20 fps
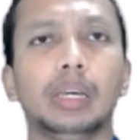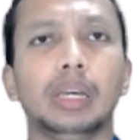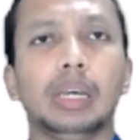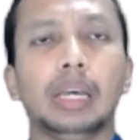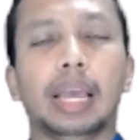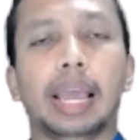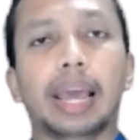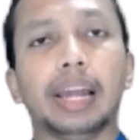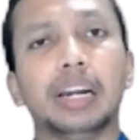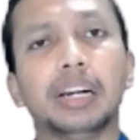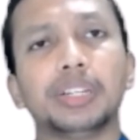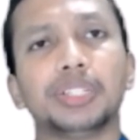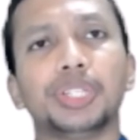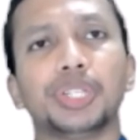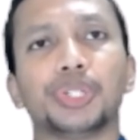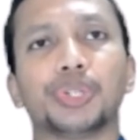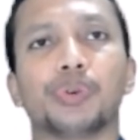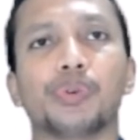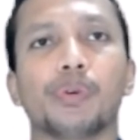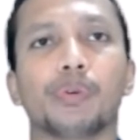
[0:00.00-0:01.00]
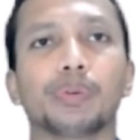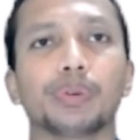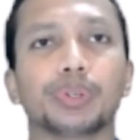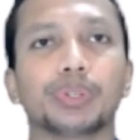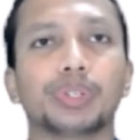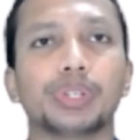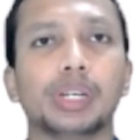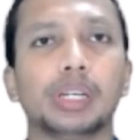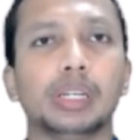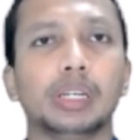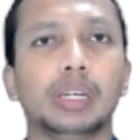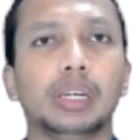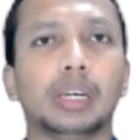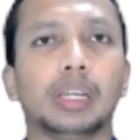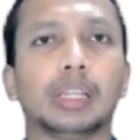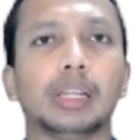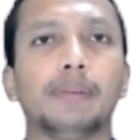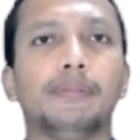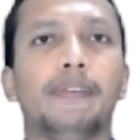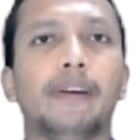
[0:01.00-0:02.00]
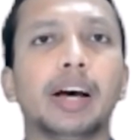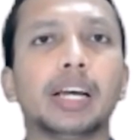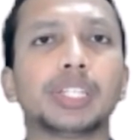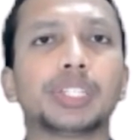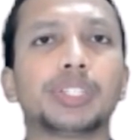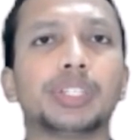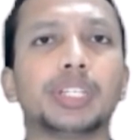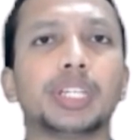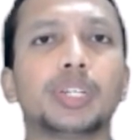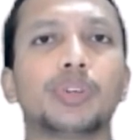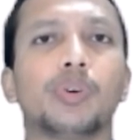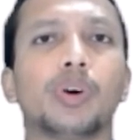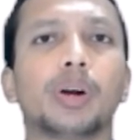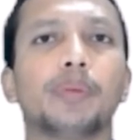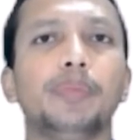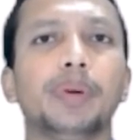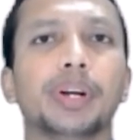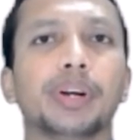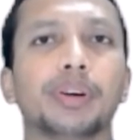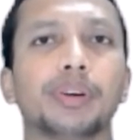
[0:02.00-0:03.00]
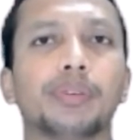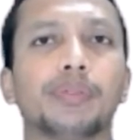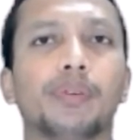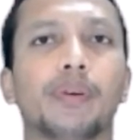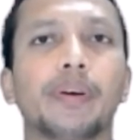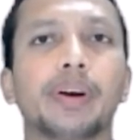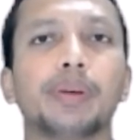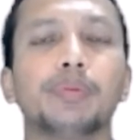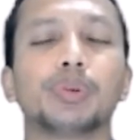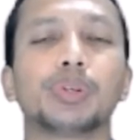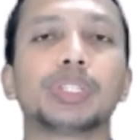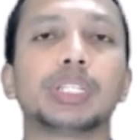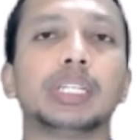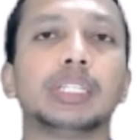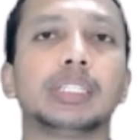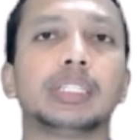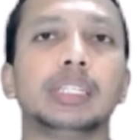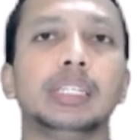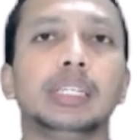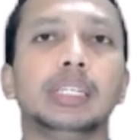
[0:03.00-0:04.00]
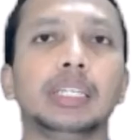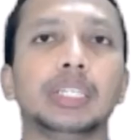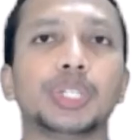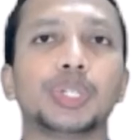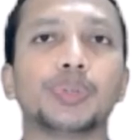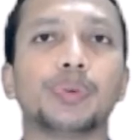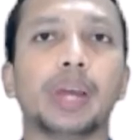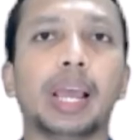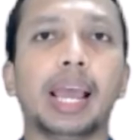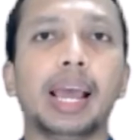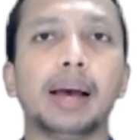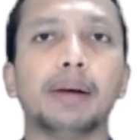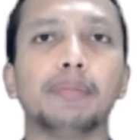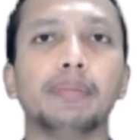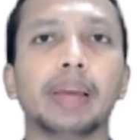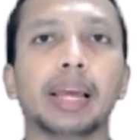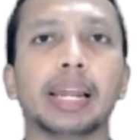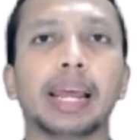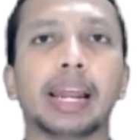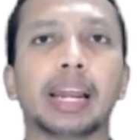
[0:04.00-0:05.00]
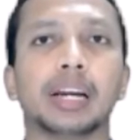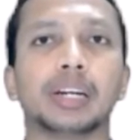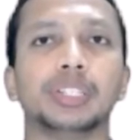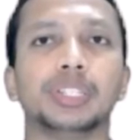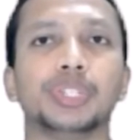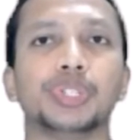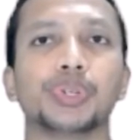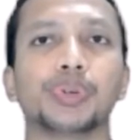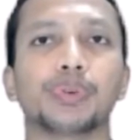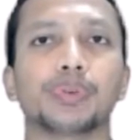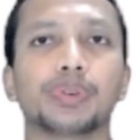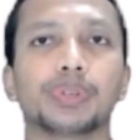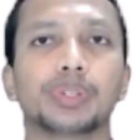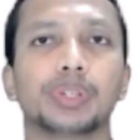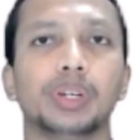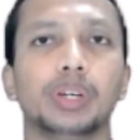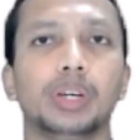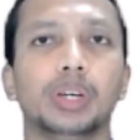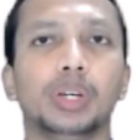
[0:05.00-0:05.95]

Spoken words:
Energy source. The first requirement for remote sensing is to have an energy source